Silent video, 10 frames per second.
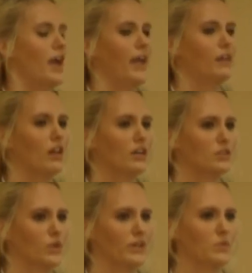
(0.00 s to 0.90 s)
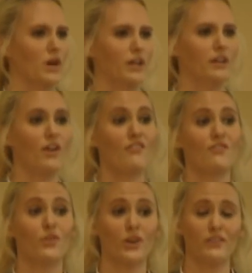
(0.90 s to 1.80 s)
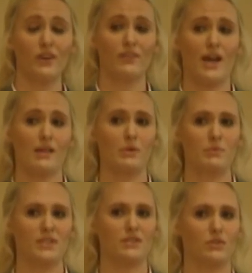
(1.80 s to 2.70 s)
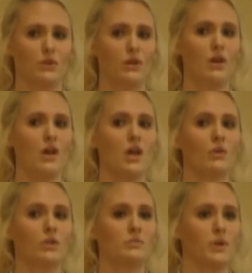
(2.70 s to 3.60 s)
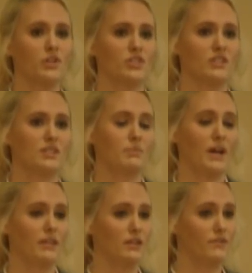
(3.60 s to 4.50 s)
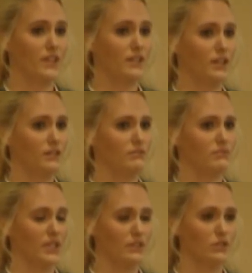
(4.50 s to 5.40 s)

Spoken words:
A Glock 21 .45 caliber pistol was purchased by the defendant, Daniel